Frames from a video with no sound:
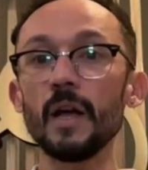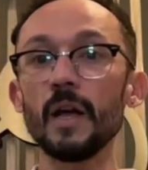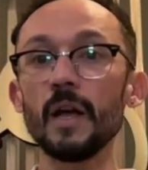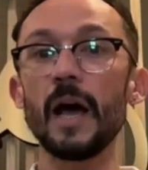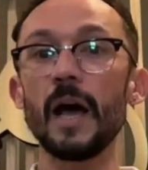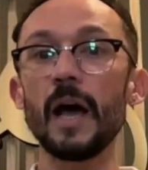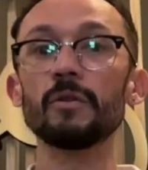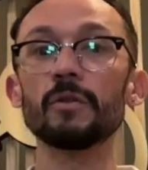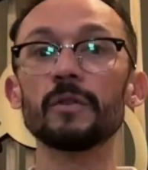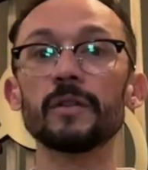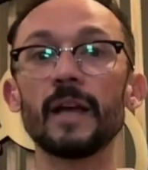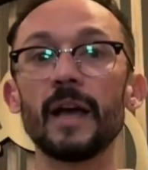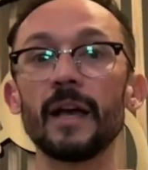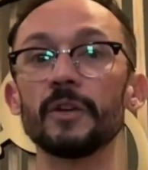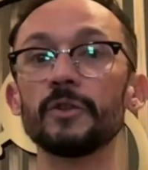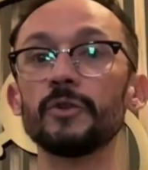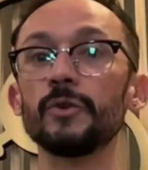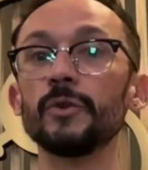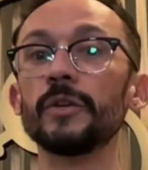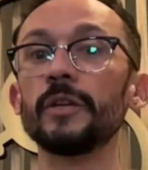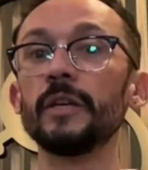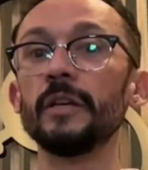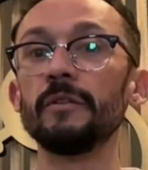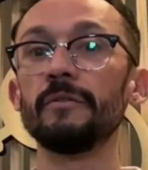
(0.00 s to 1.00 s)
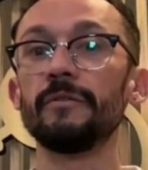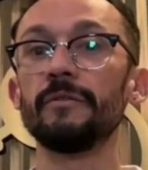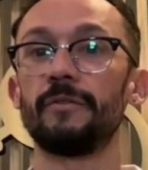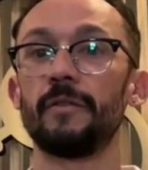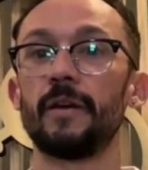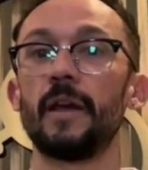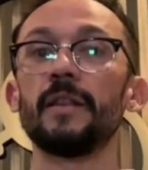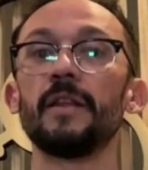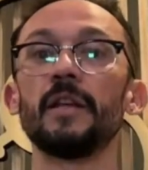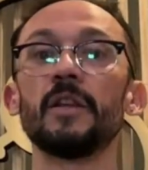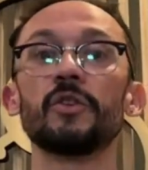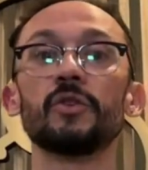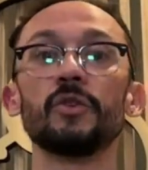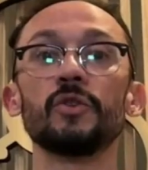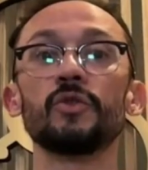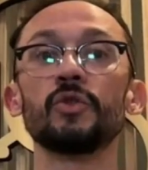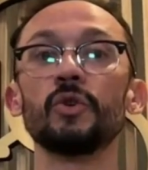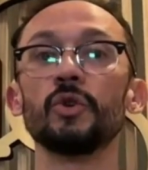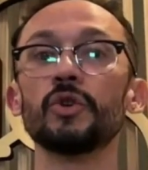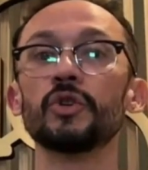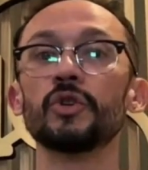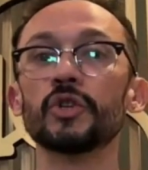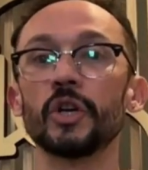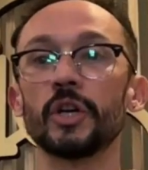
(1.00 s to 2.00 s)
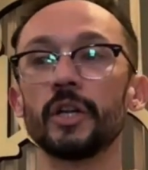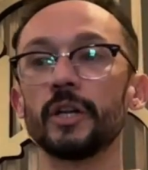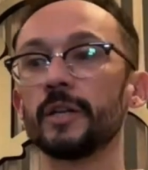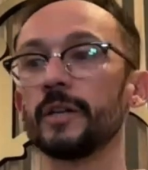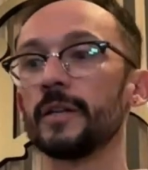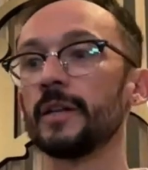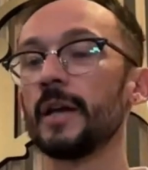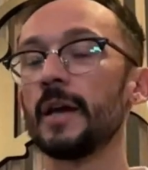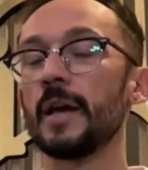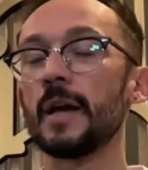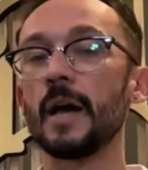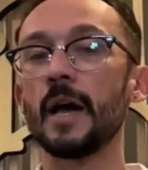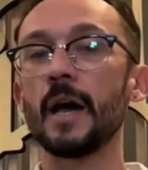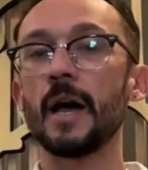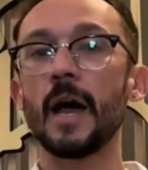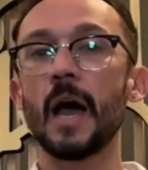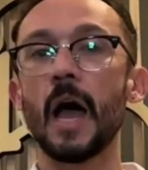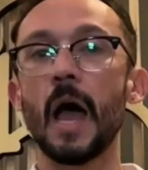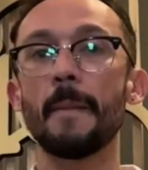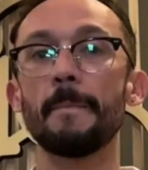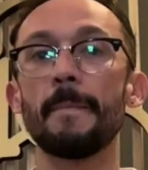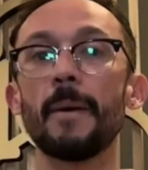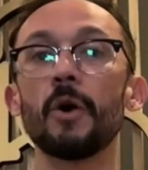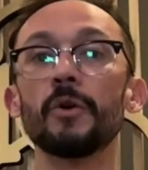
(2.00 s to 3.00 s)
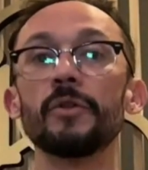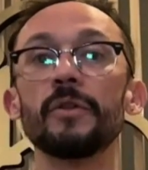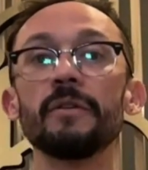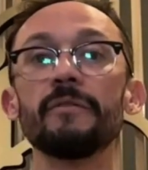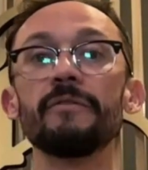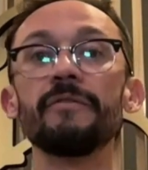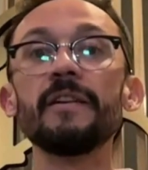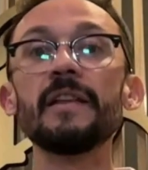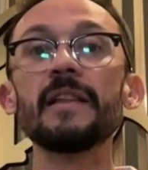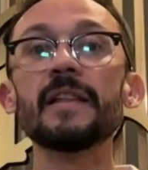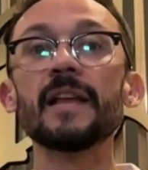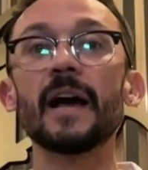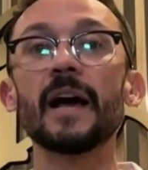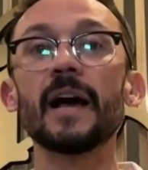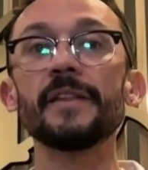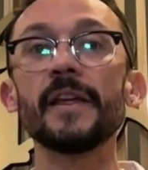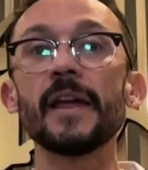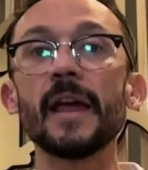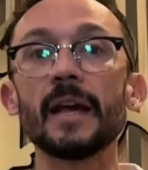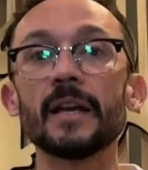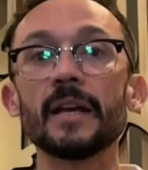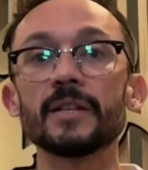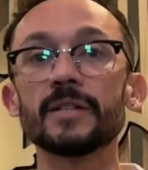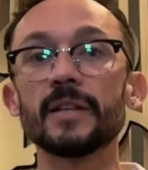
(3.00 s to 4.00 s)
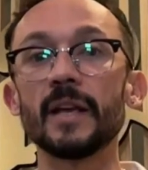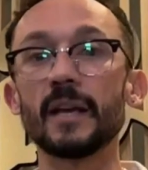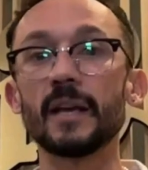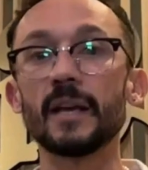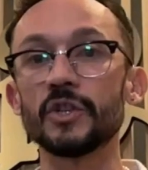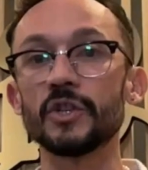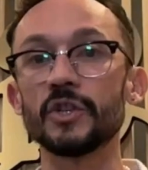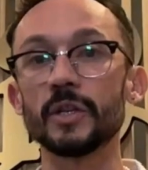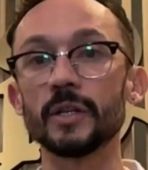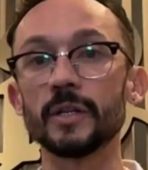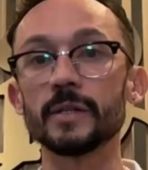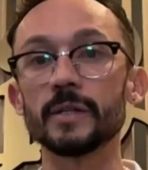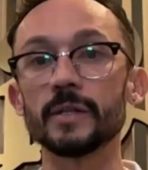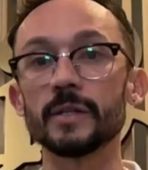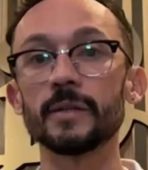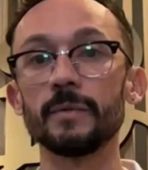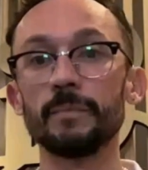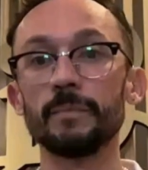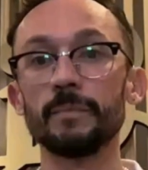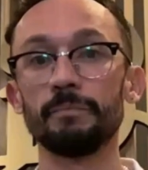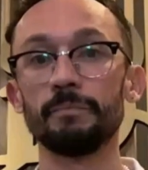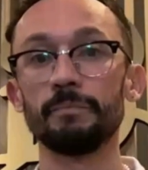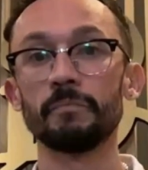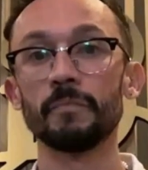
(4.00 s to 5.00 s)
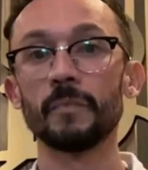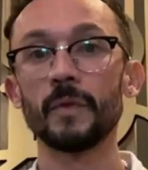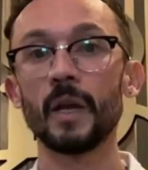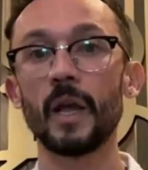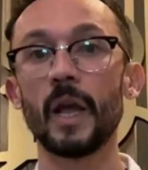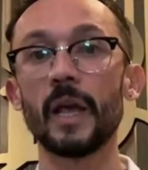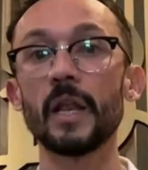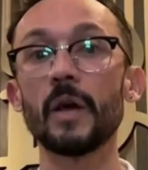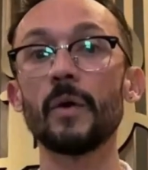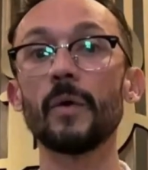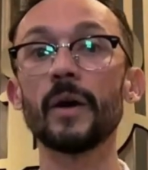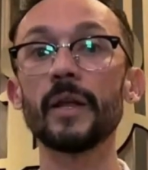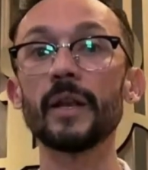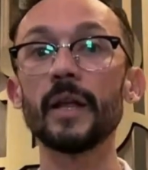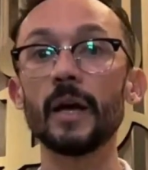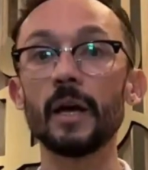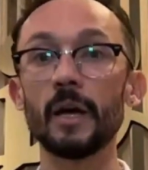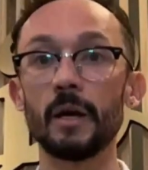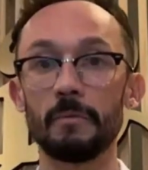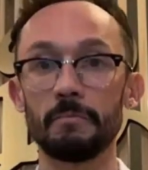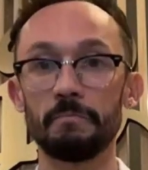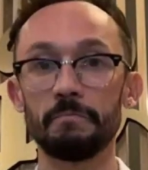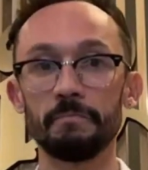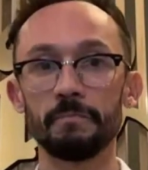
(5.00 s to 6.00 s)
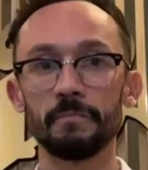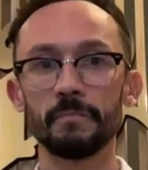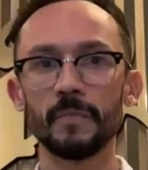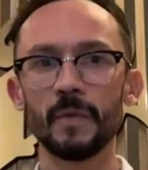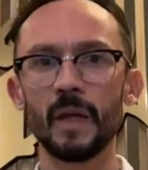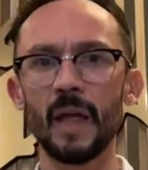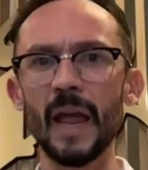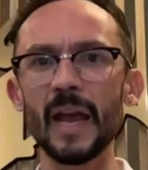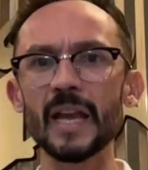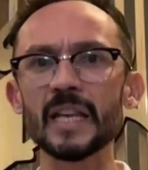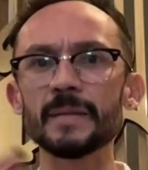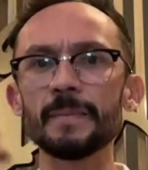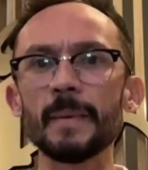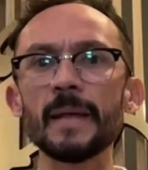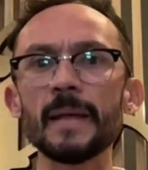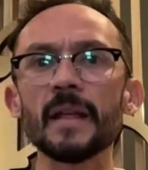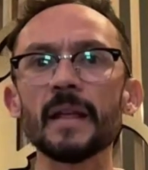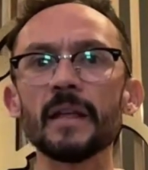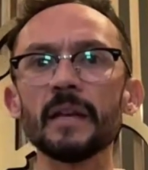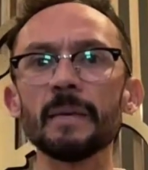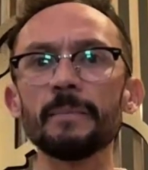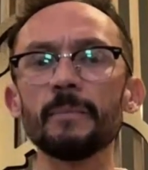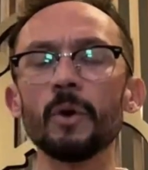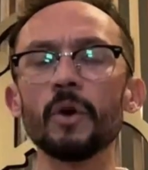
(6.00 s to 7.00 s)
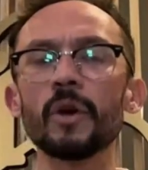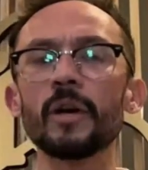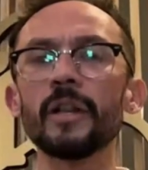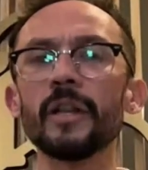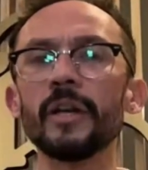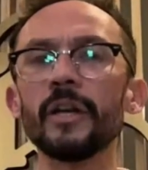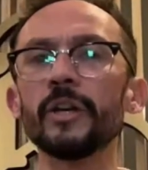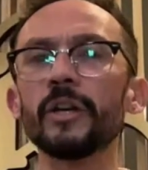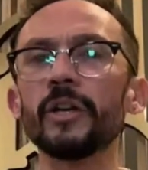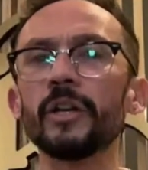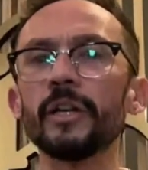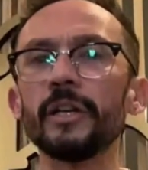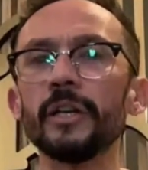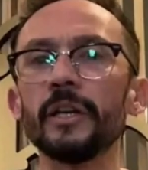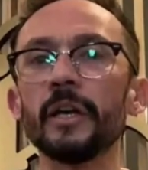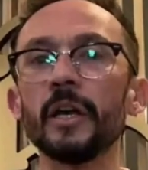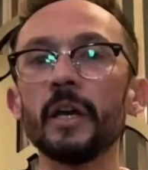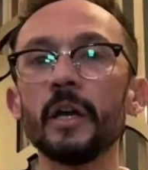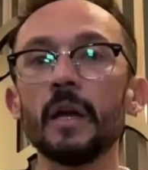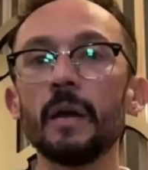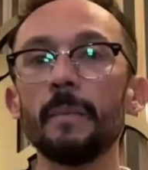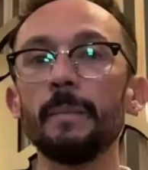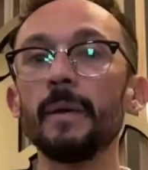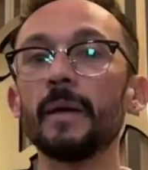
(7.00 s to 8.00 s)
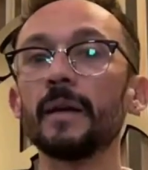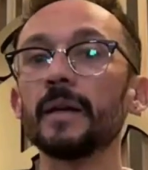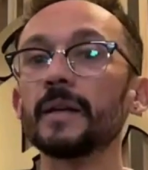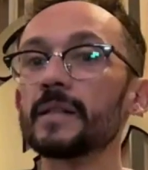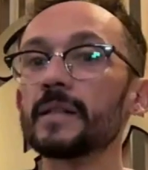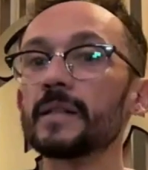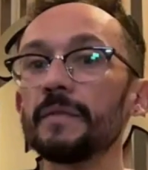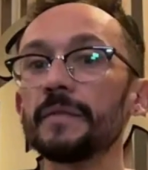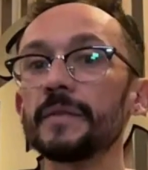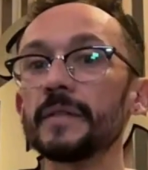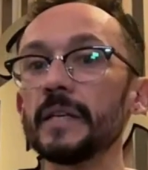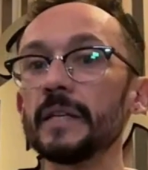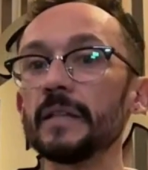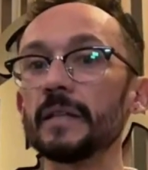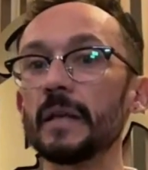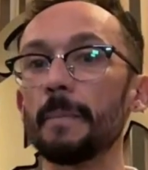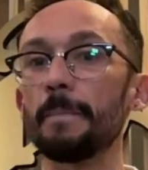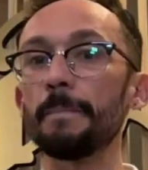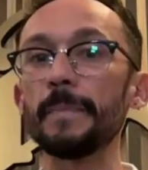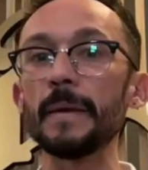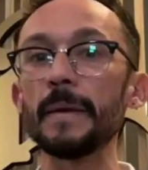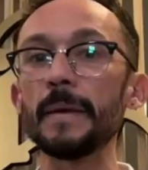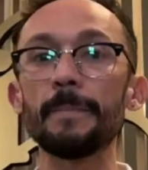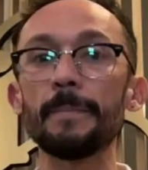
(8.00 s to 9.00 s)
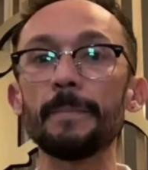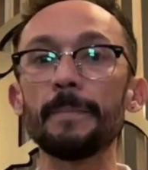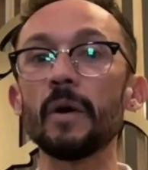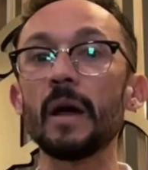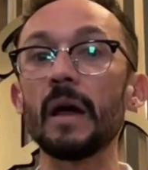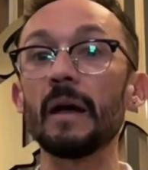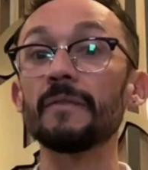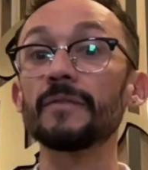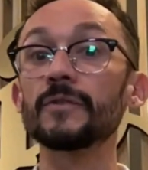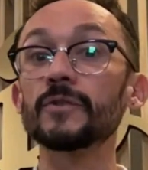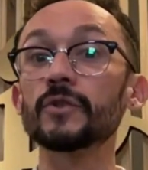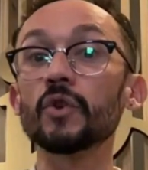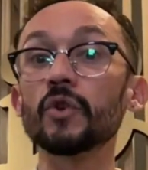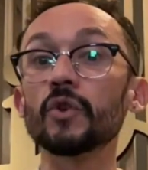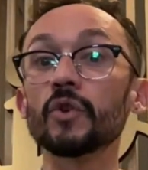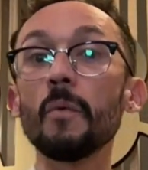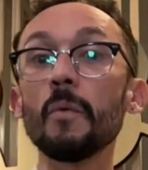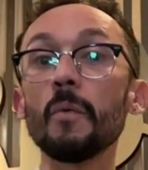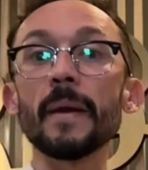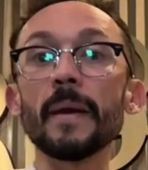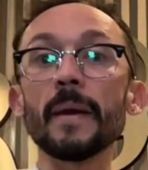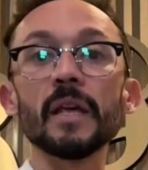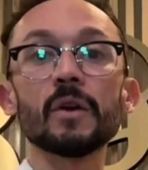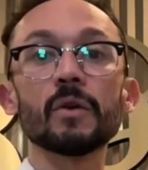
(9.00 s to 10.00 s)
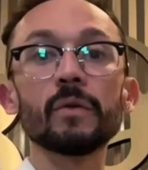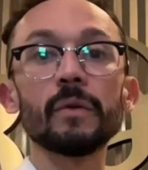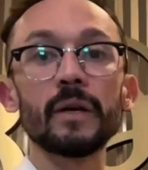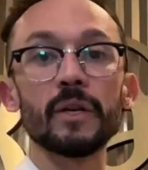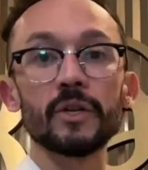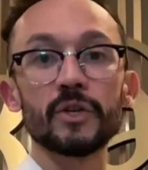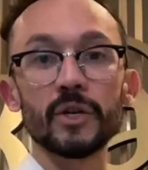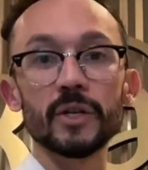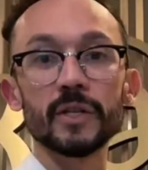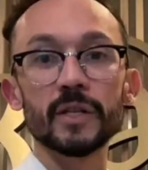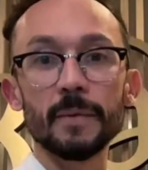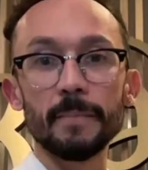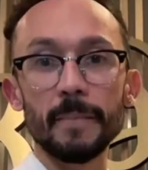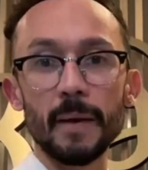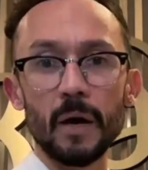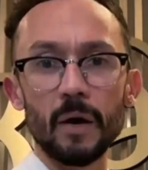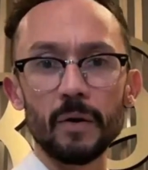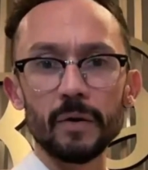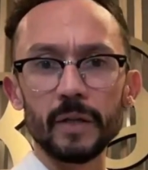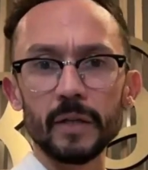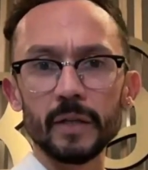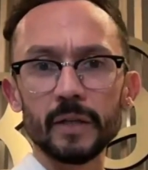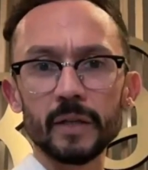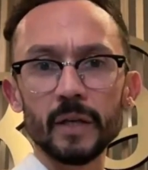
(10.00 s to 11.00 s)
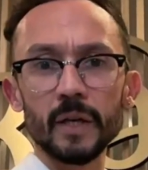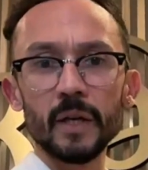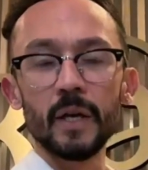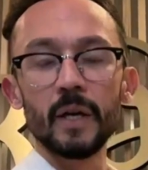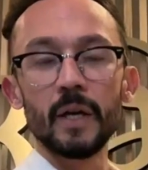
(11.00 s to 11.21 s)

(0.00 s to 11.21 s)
I would like to give an introduction about the V-Light hair extensions. And I want to explain a little more clearly because I've seen that people have so many questions about it.